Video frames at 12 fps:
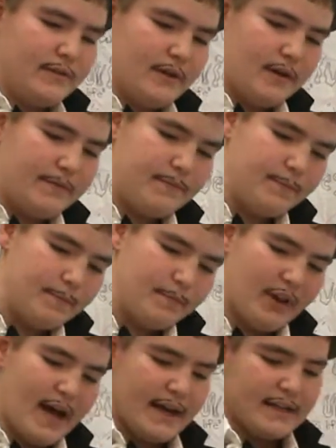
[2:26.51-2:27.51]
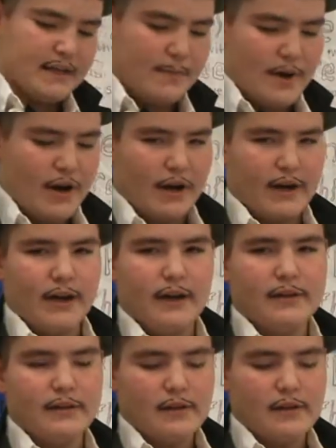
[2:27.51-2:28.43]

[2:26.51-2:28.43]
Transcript: of blacks in America.